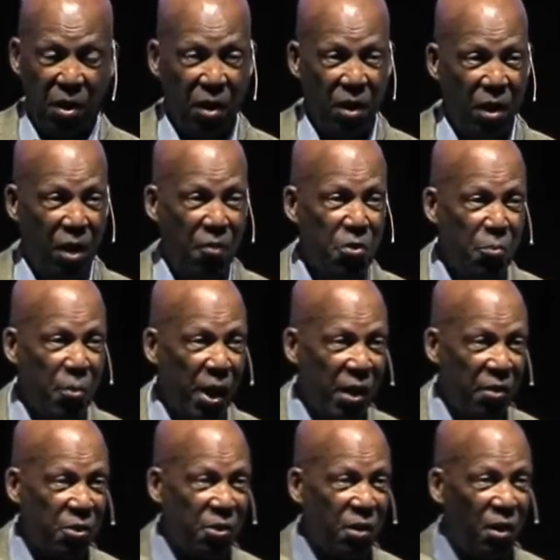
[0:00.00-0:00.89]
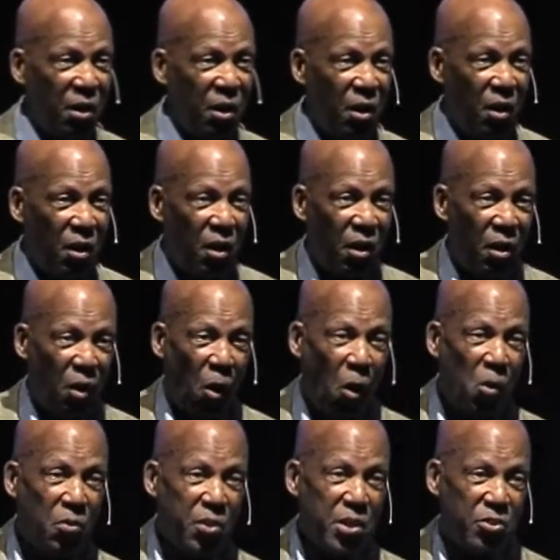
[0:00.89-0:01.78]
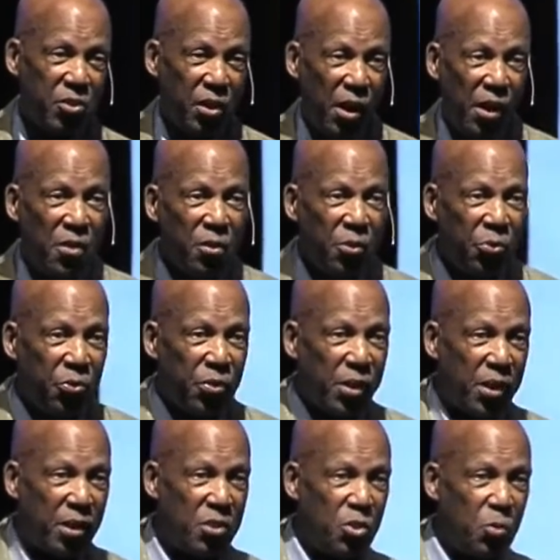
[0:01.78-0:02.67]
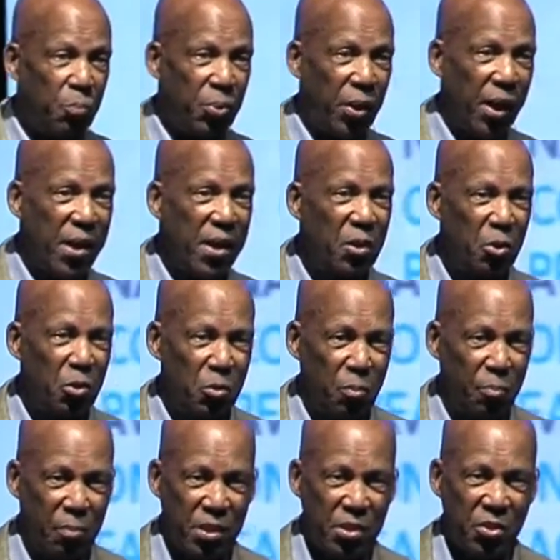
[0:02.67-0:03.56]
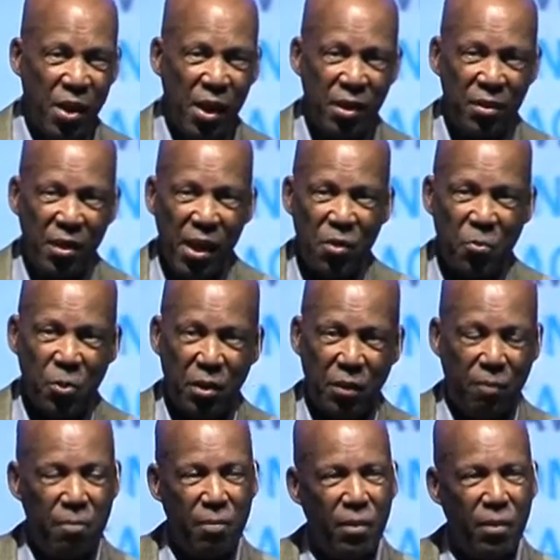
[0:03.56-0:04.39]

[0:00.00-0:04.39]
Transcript: of the matter. All these other things pale beside that one.